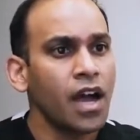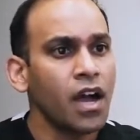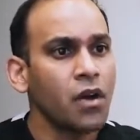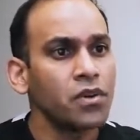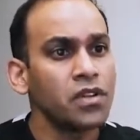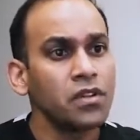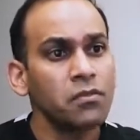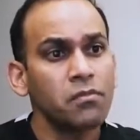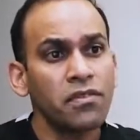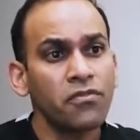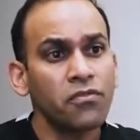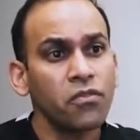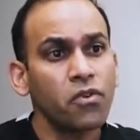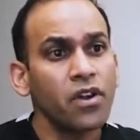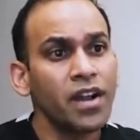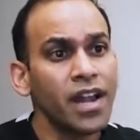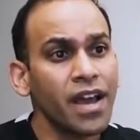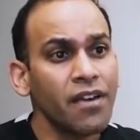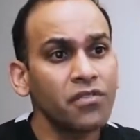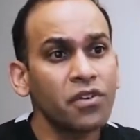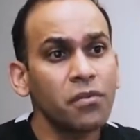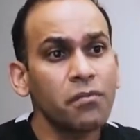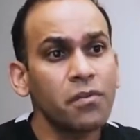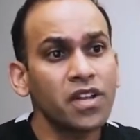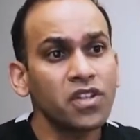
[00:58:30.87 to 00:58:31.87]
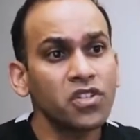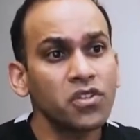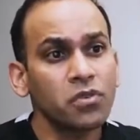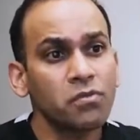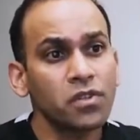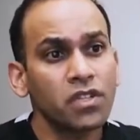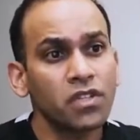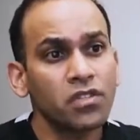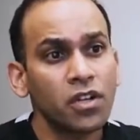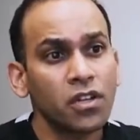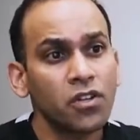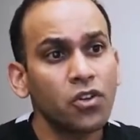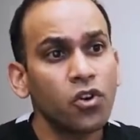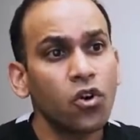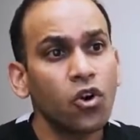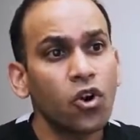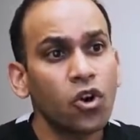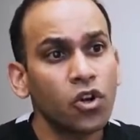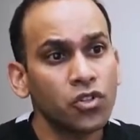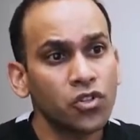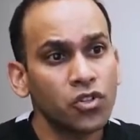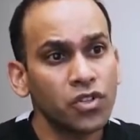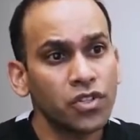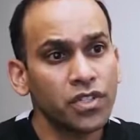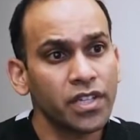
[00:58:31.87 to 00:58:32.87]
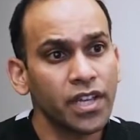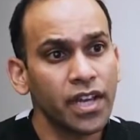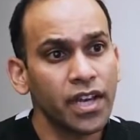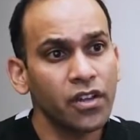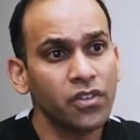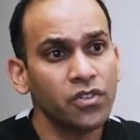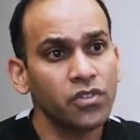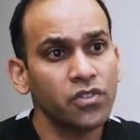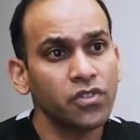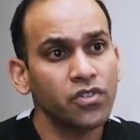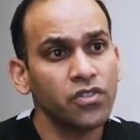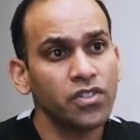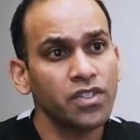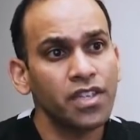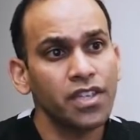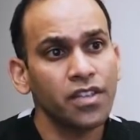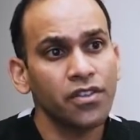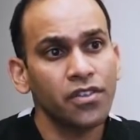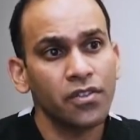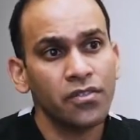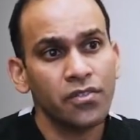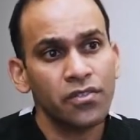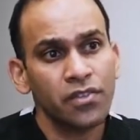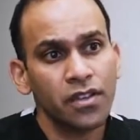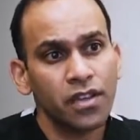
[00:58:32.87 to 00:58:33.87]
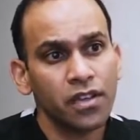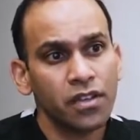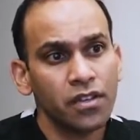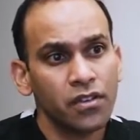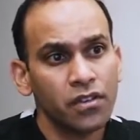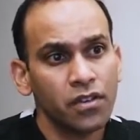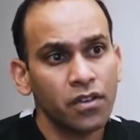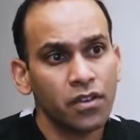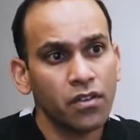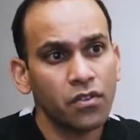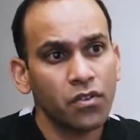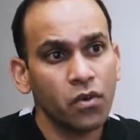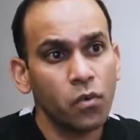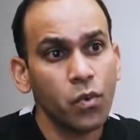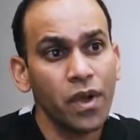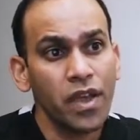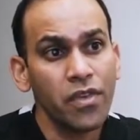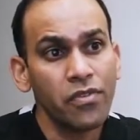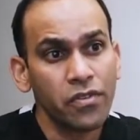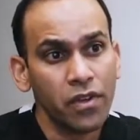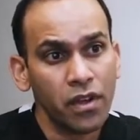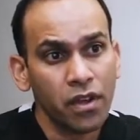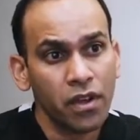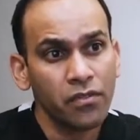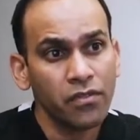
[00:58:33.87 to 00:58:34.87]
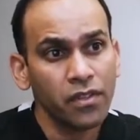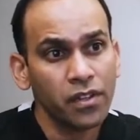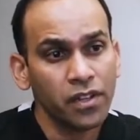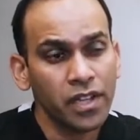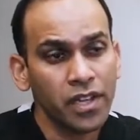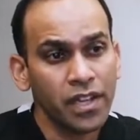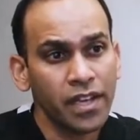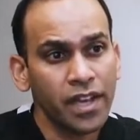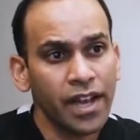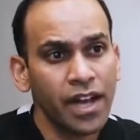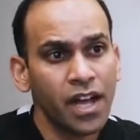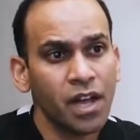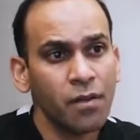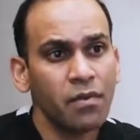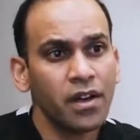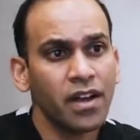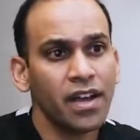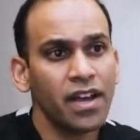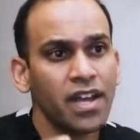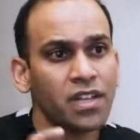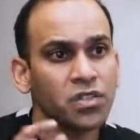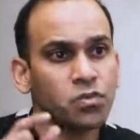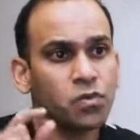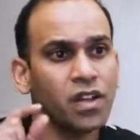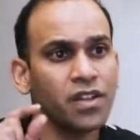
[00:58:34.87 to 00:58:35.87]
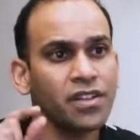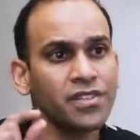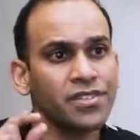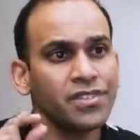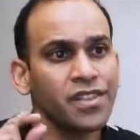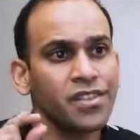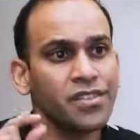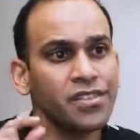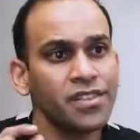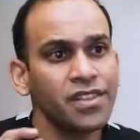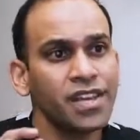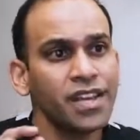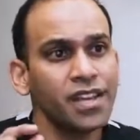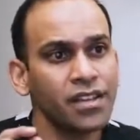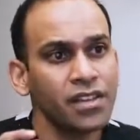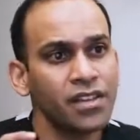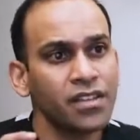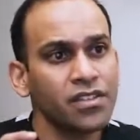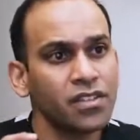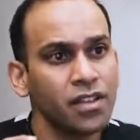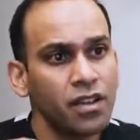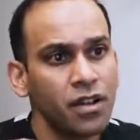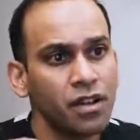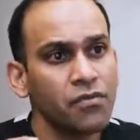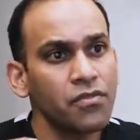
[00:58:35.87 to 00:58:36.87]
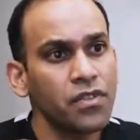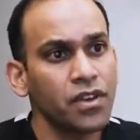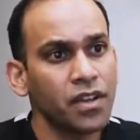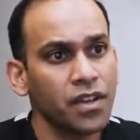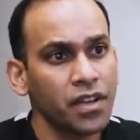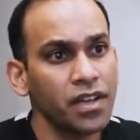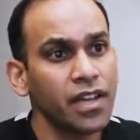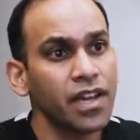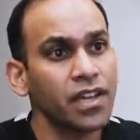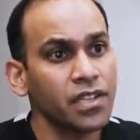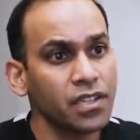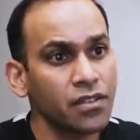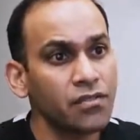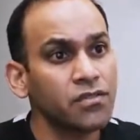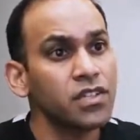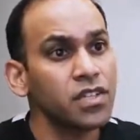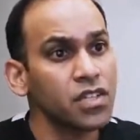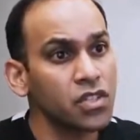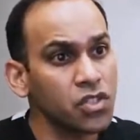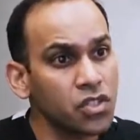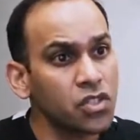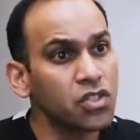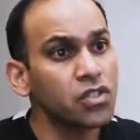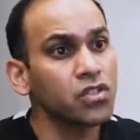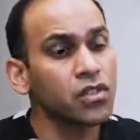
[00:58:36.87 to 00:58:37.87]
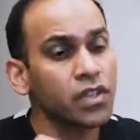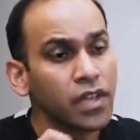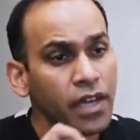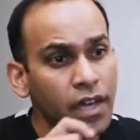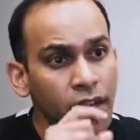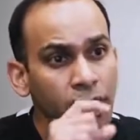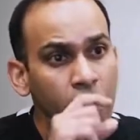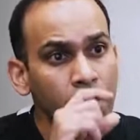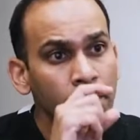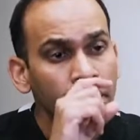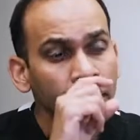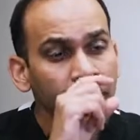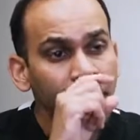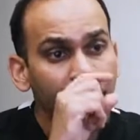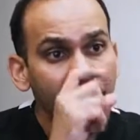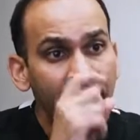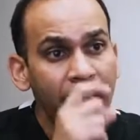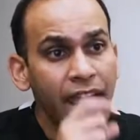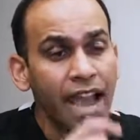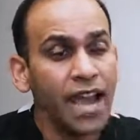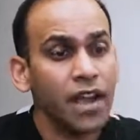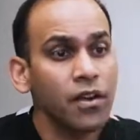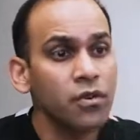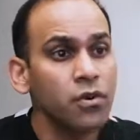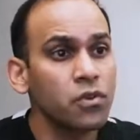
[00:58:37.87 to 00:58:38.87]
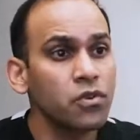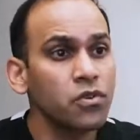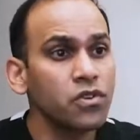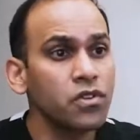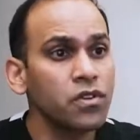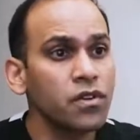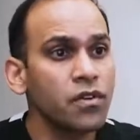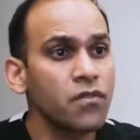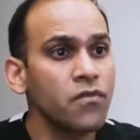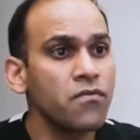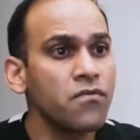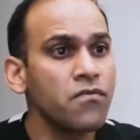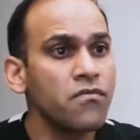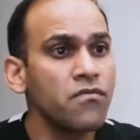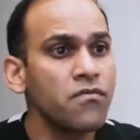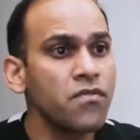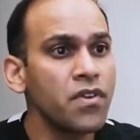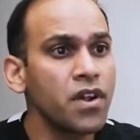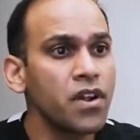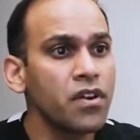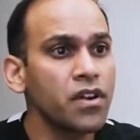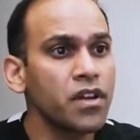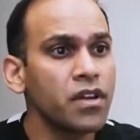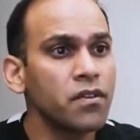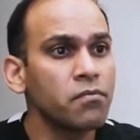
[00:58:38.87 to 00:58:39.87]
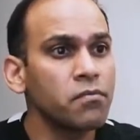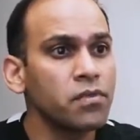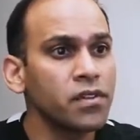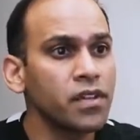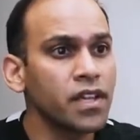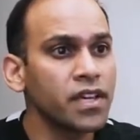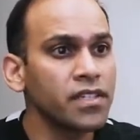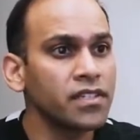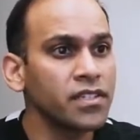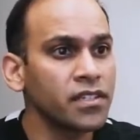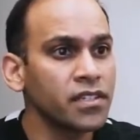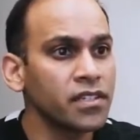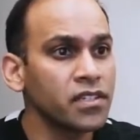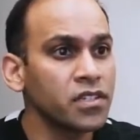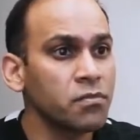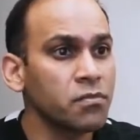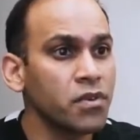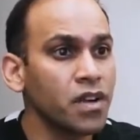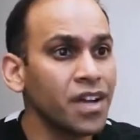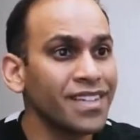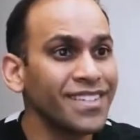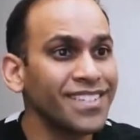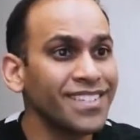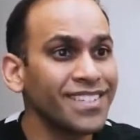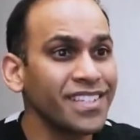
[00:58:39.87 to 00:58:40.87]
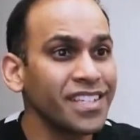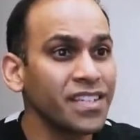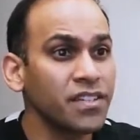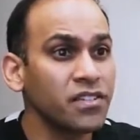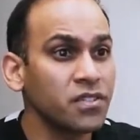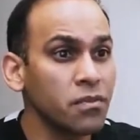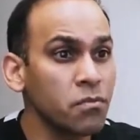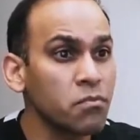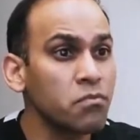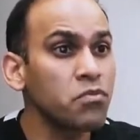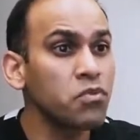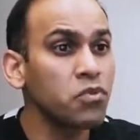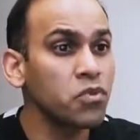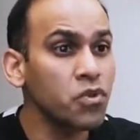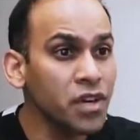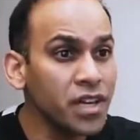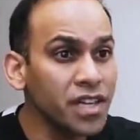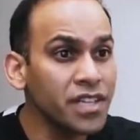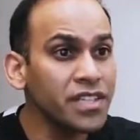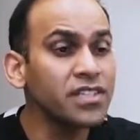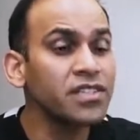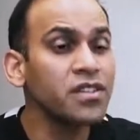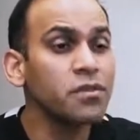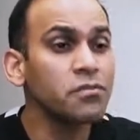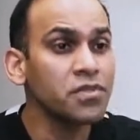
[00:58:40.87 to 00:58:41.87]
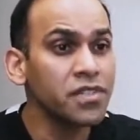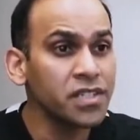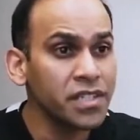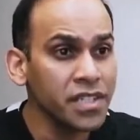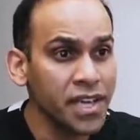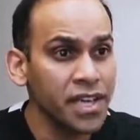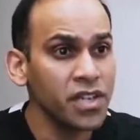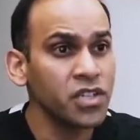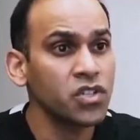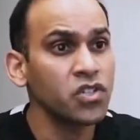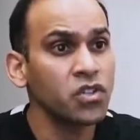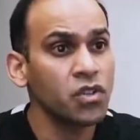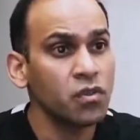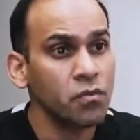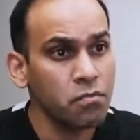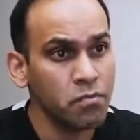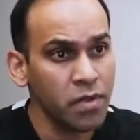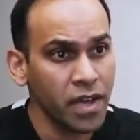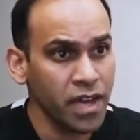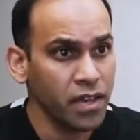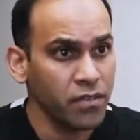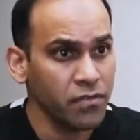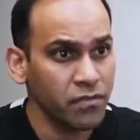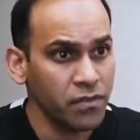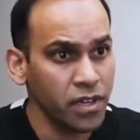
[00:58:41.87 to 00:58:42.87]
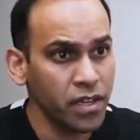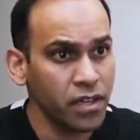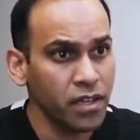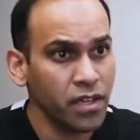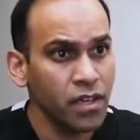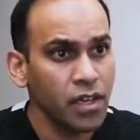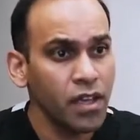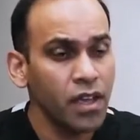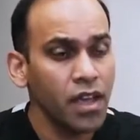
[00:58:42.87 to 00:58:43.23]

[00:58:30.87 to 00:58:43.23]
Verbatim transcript: We did before and after measurements under ultrasound, so seeing the width of the linea alba as well as the thickness of the tissue. And we were very pleasantly surprised to see some pretty substantial benefit